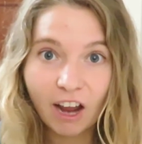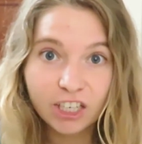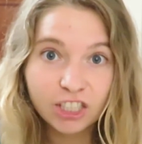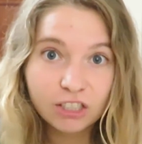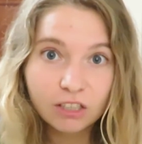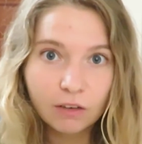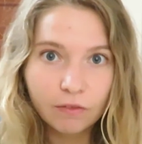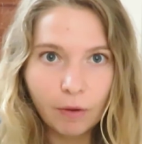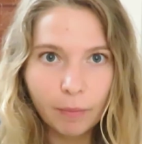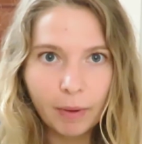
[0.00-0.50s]
I
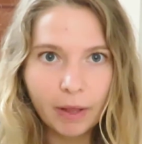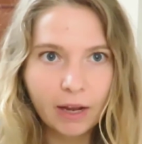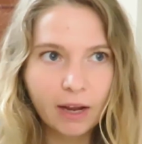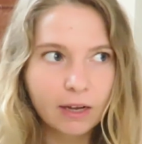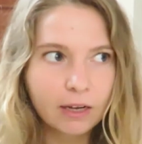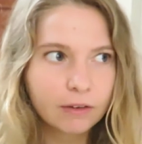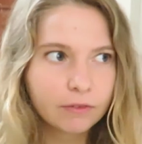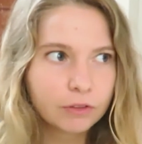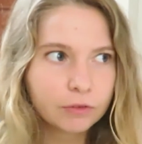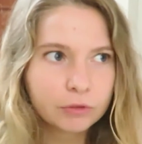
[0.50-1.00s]
just give up. Like
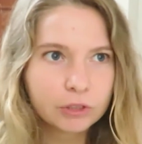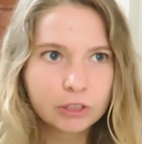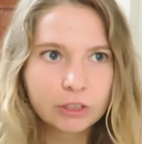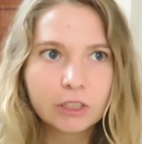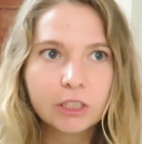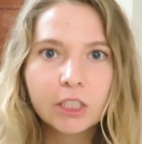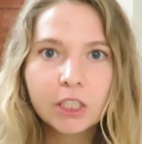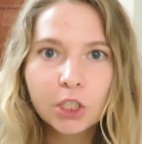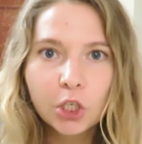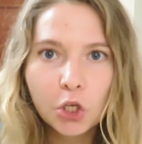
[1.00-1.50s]
I never
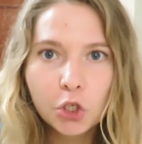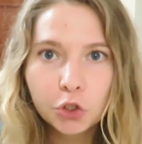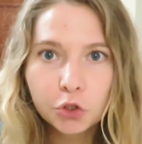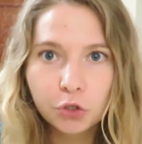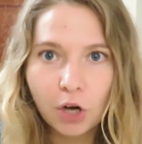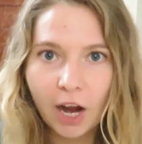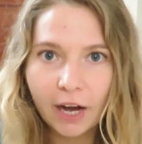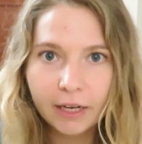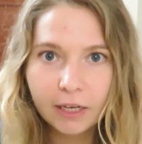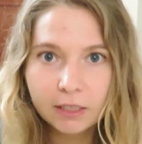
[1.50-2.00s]
really
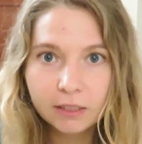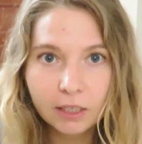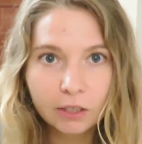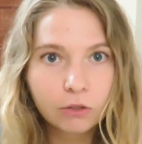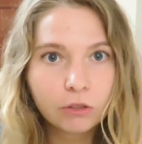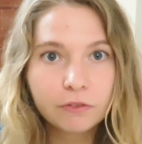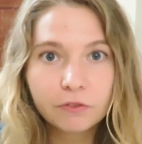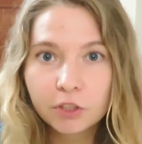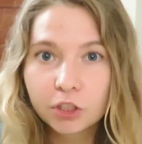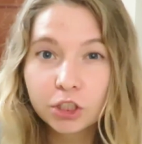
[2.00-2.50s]
tried because I
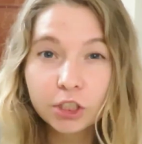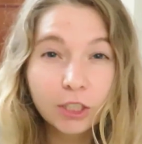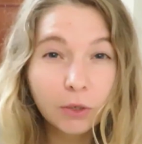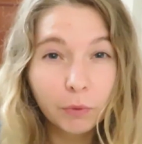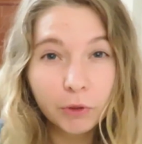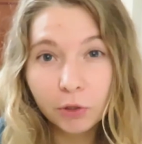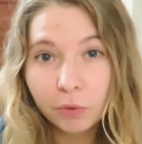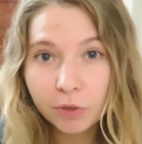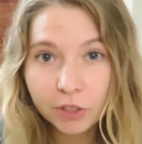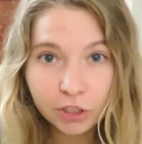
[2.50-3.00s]
don't even
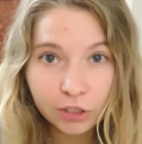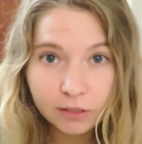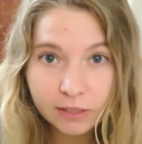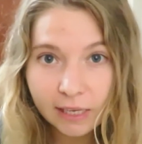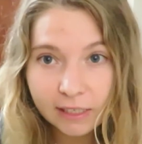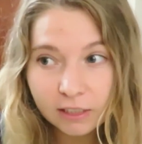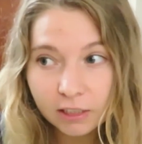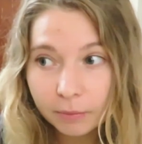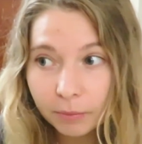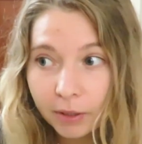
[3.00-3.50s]
understand what the question is
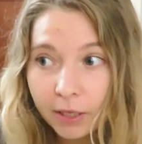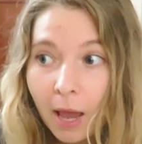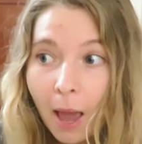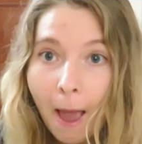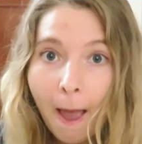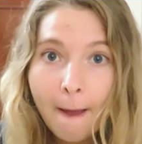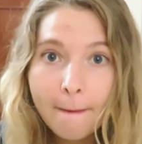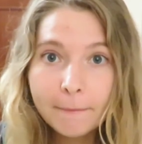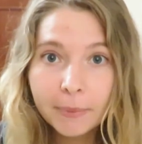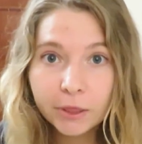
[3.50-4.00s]
asking me.
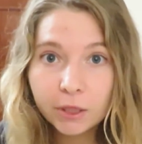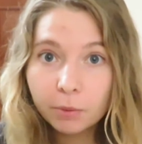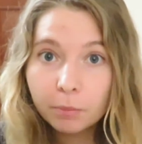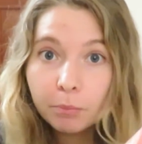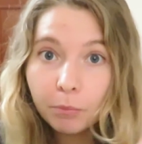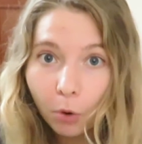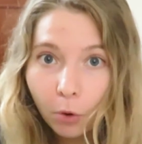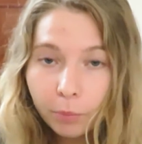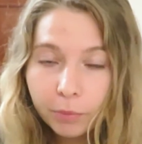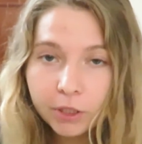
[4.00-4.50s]
But the
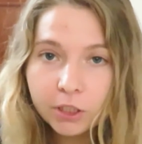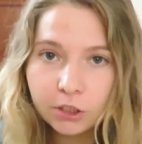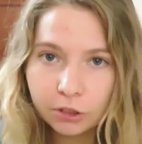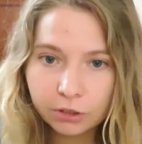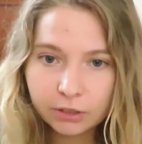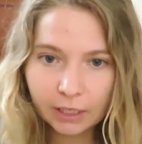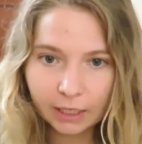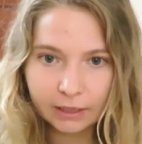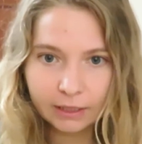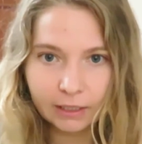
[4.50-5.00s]
moment
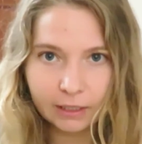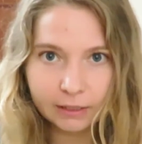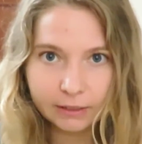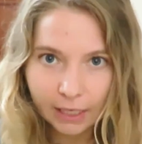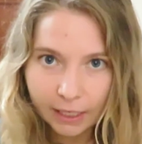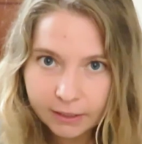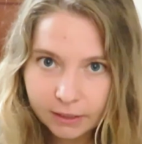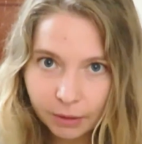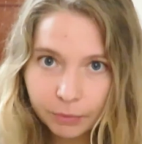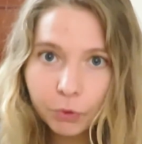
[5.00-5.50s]
you take that
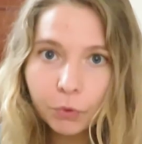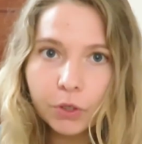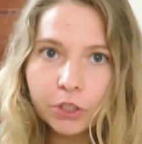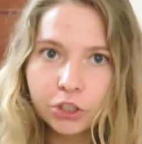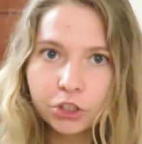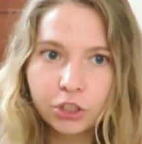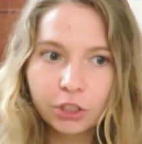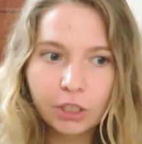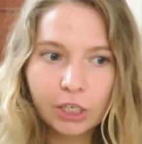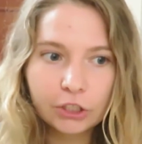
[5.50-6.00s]
exact same
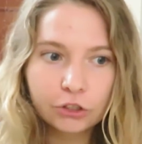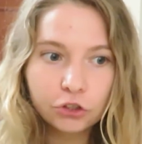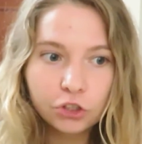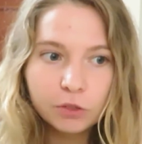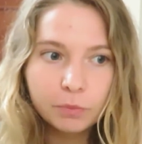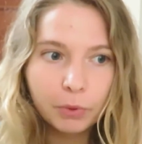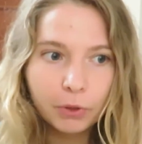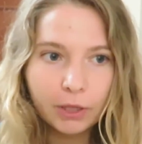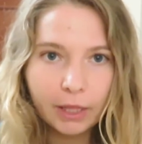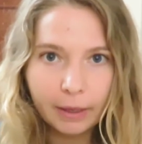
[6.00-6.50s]
question and you
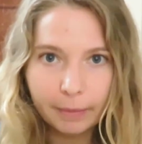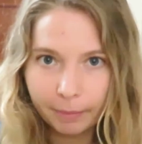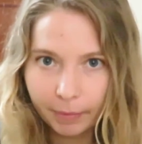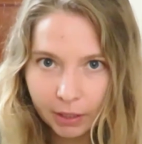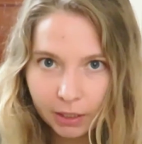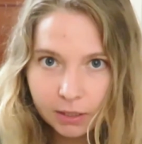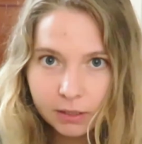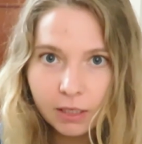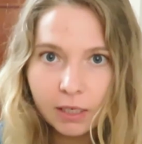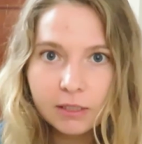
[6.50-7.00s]
just put like
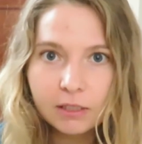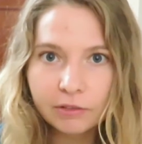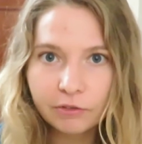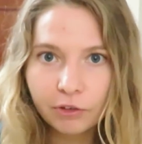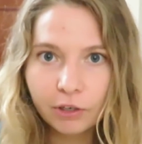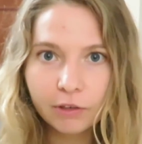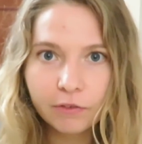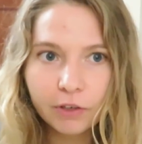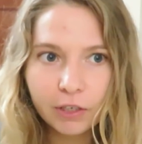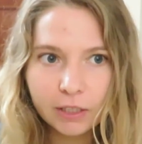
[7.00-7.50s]
money signs in
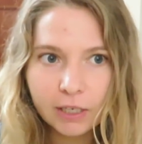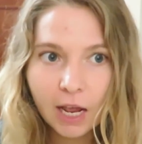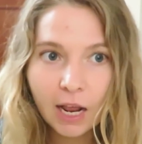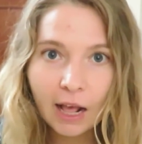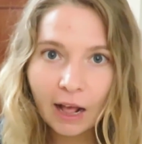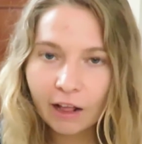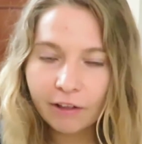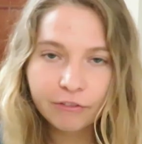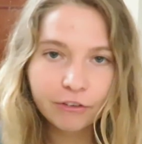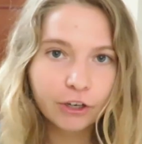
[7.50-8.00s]
front of it,
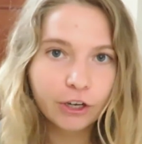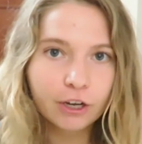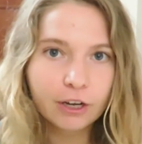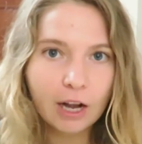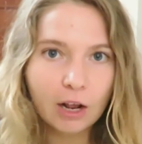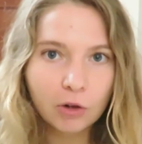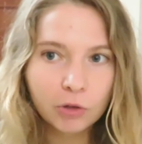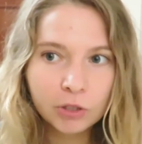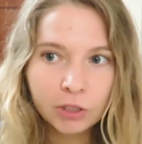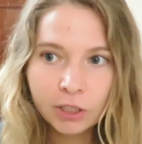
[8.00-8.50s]
I'll figure
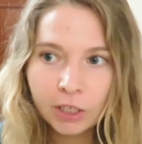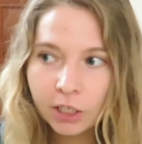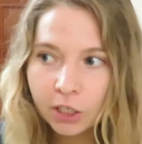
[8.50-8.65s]
it out.